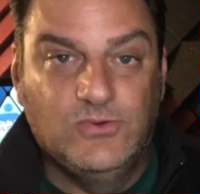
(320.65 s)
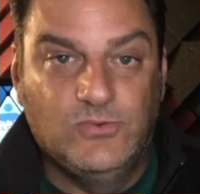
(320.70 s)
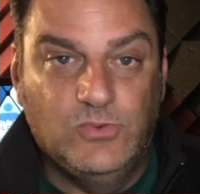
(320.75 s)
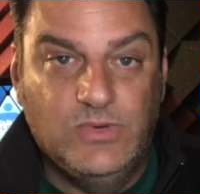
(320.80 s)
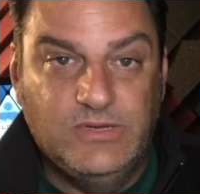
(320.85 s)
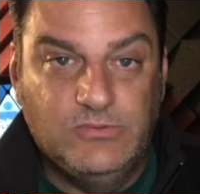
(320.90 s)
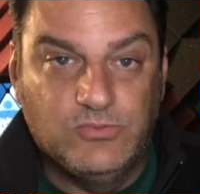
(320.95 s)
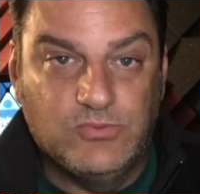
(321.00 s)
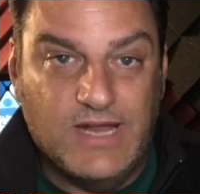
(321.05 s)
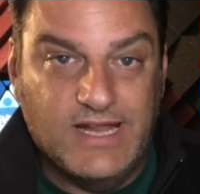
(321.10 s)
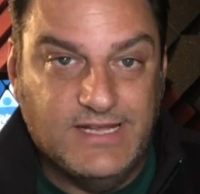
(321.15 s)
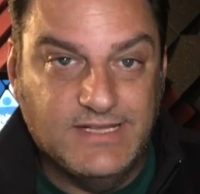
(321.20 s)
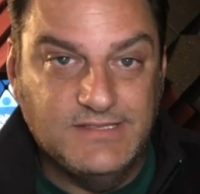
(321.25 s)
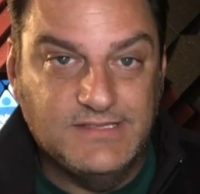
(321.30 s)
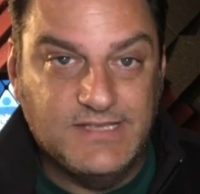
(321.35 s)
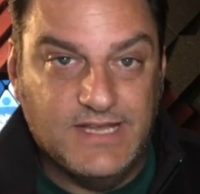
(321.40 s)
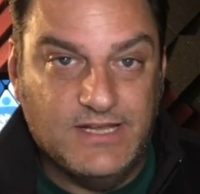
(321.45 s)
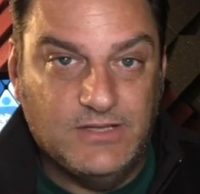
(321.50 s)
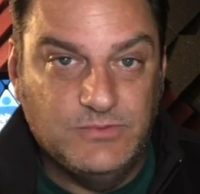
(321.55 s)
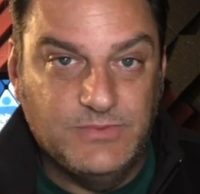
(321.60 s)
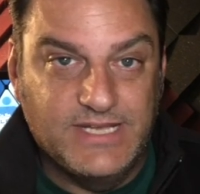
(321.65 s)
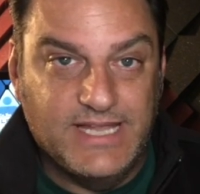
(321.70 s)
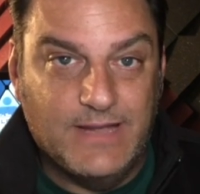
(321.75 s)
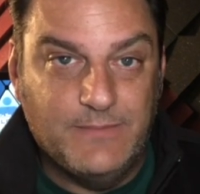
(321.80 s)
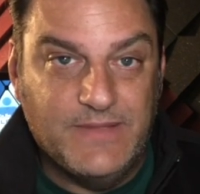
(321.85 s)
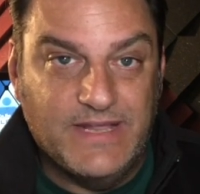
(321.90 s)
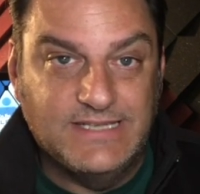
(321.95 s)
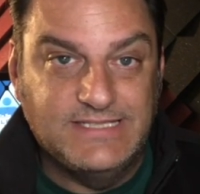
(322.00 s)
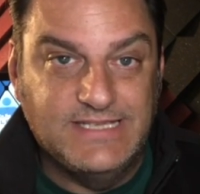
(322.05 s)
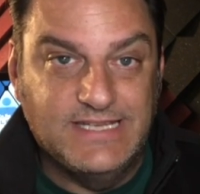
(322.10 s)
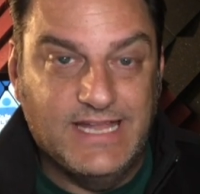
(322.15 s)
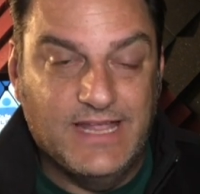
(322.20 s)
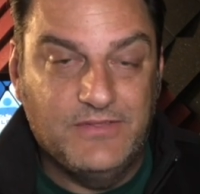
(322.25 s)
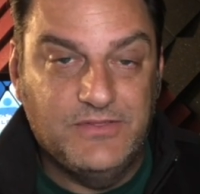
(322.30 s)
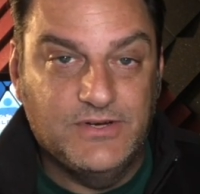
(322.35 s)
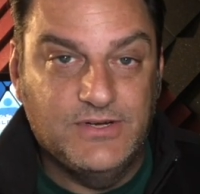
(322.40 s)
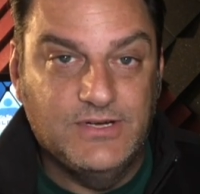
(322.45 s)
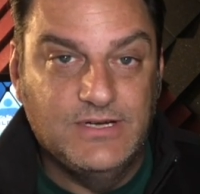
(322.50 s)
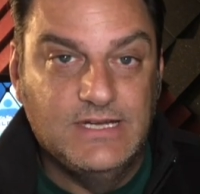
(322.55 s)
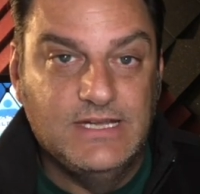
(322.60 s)
We reconciled, we got back
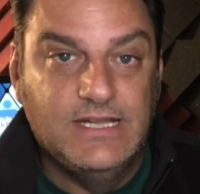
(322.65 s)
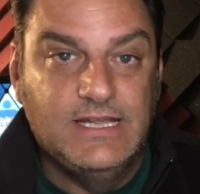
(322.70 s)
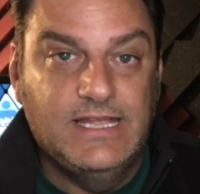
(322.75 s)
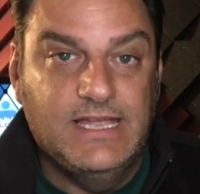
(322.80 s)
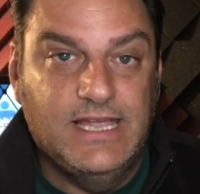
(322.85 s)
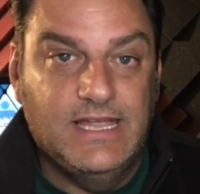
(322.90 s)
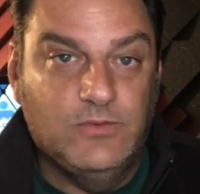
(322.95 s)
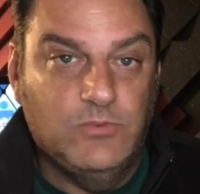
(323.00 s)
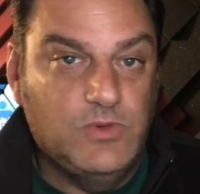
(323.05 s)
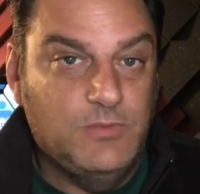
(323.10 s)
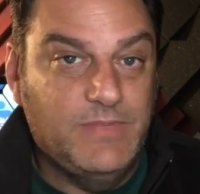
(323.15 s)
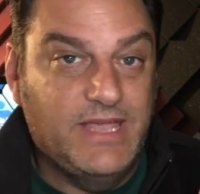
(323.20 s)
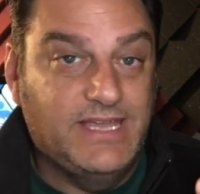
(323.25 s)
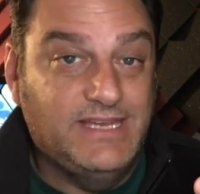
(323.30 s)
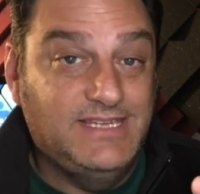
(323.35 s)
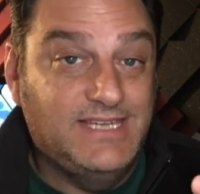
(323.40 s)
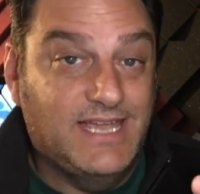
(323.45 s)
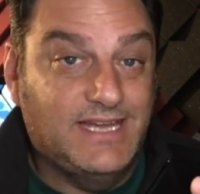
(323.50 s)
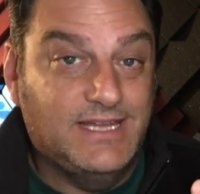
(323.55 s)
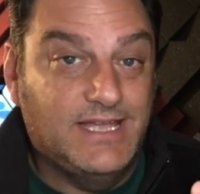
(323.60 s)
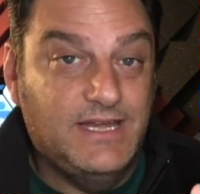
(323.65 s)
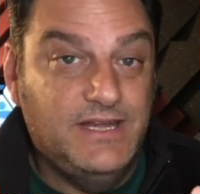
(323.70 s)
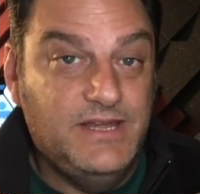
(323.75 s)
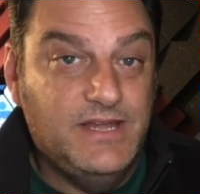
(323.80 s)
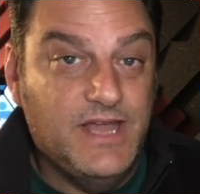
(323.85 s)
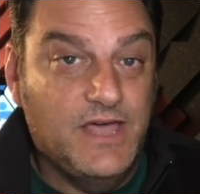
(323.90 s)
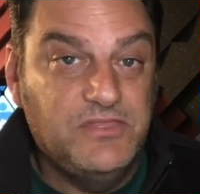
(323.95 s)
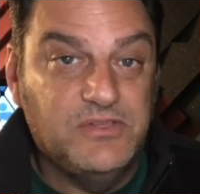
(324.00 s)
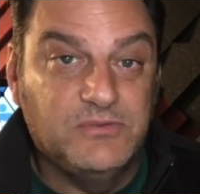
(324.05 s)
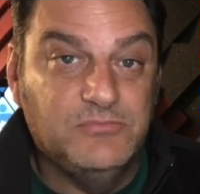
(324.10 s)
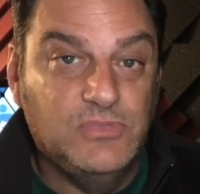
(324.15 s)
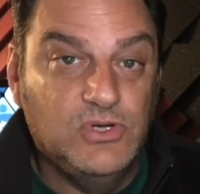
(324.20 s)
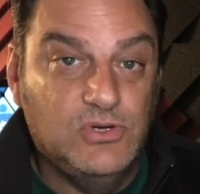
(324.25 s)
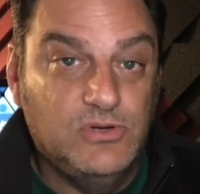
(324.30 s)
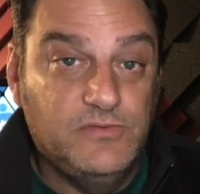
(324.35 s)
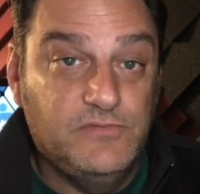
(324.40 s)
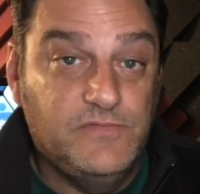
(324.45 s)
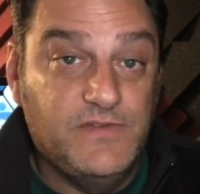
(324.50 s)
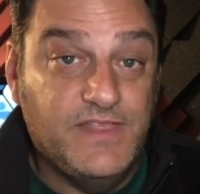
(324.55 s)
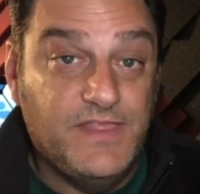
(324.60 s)
together, and we made yet another
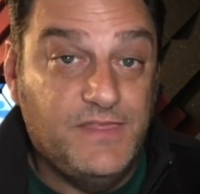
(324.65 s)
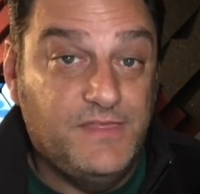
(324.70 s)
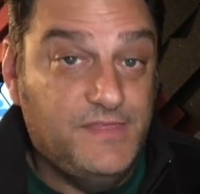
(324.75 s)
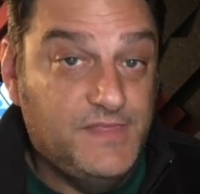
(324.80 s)
move.